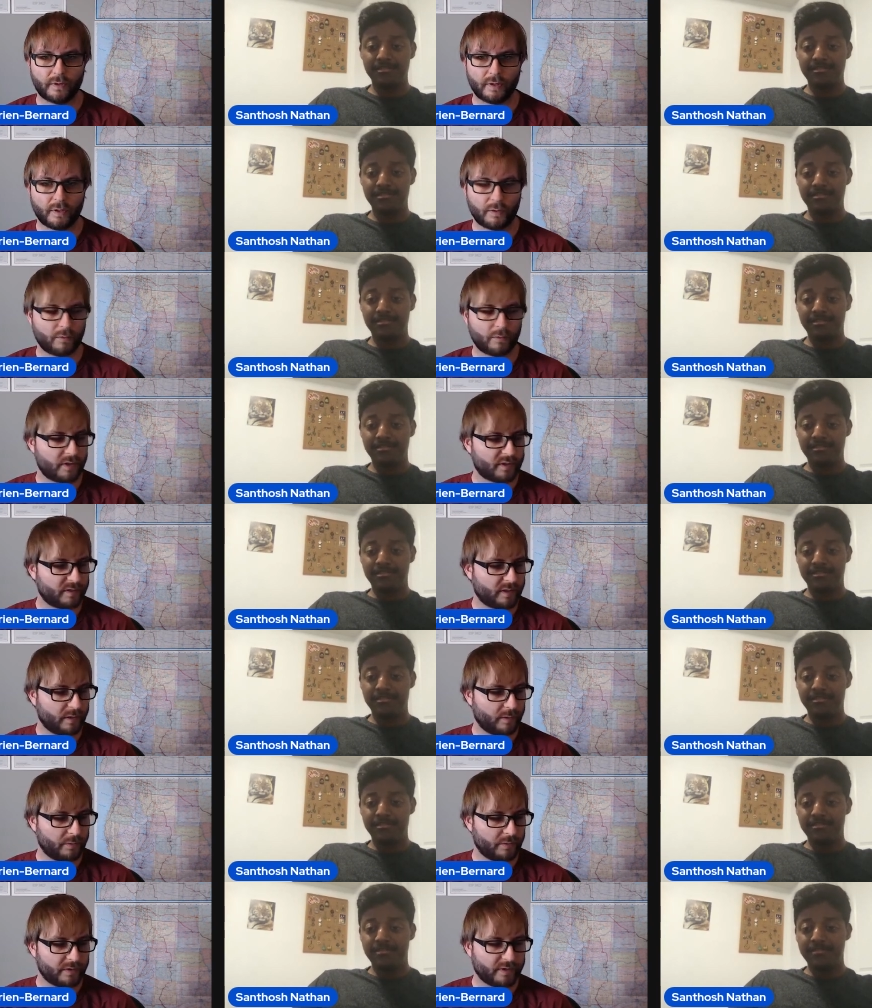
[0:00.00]
Speaker 1: Okay, well,
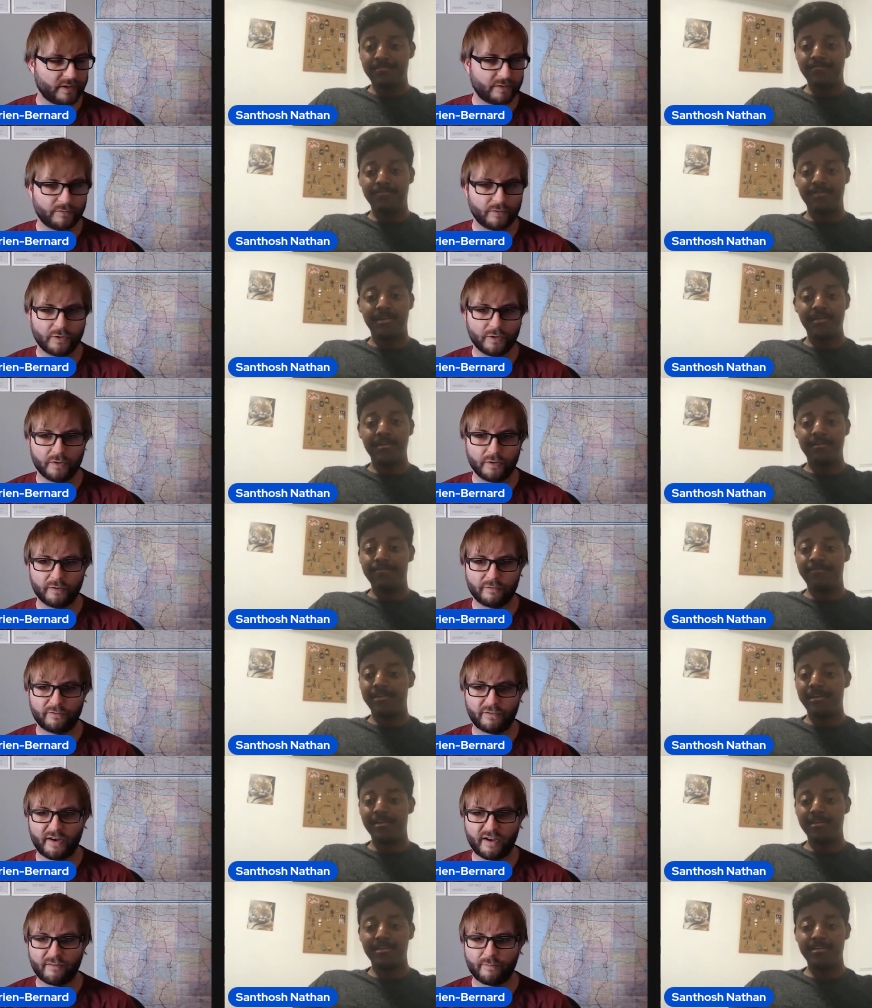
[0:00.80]
I think we'll give you
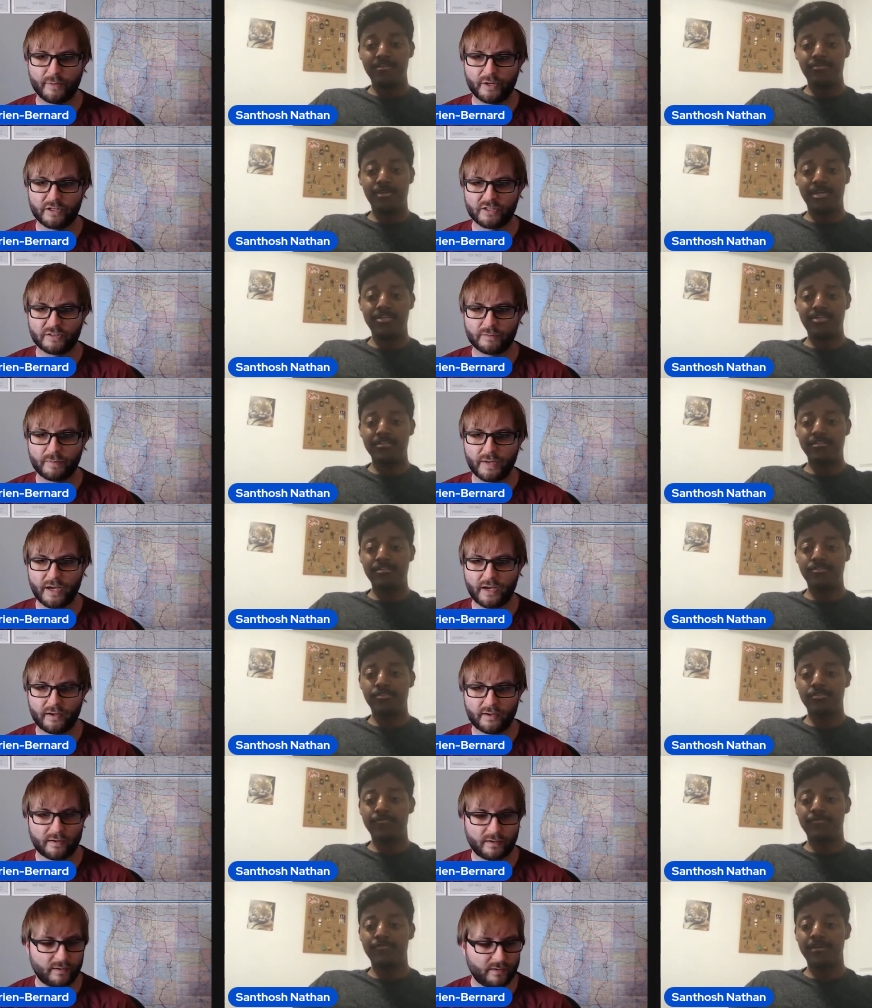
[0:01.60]
five minutes
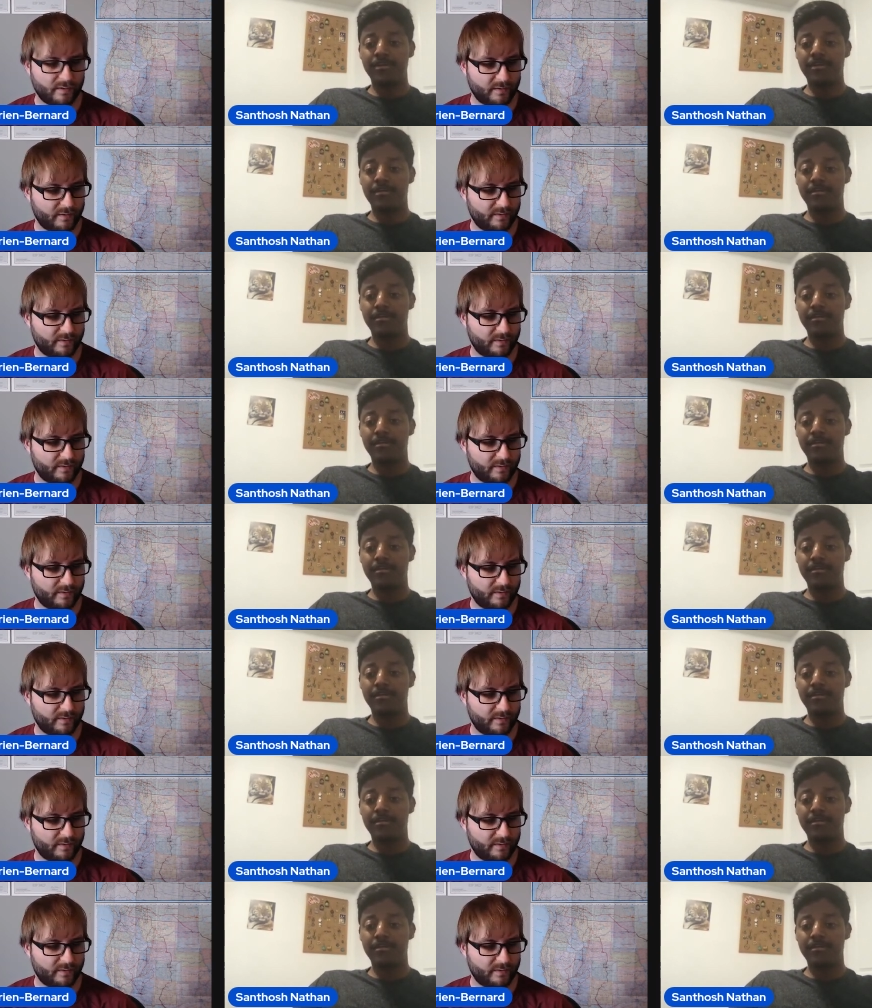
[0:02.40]
back.